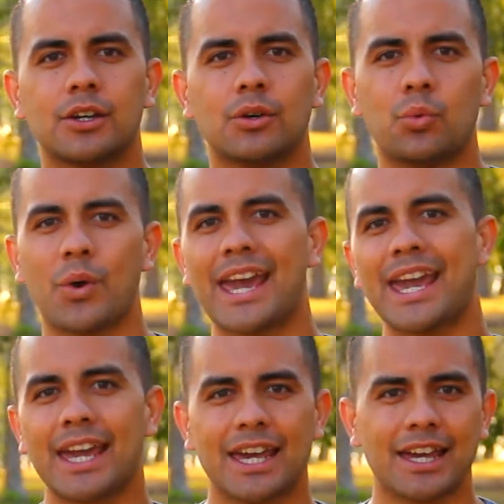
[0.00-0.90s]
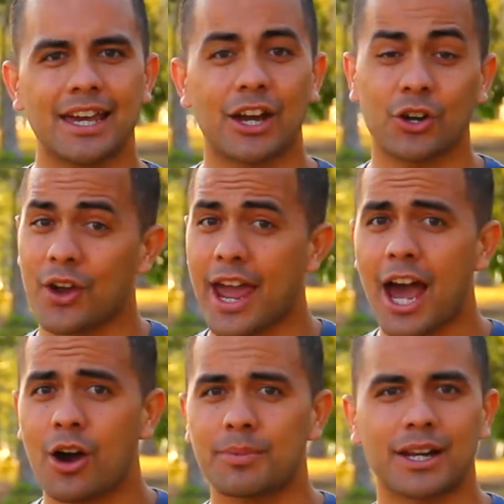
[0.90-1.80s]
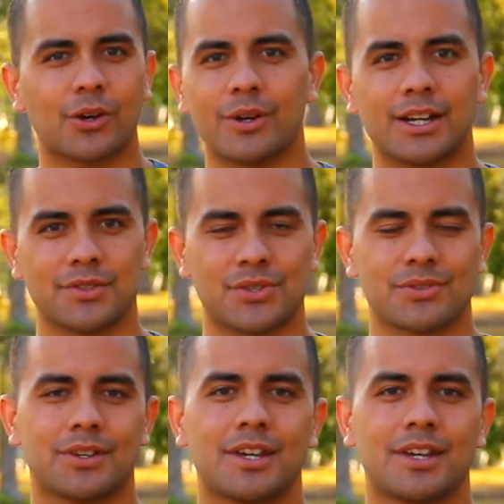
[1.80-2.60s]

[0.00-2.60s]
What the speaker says: way. I don't know how, but I know He does.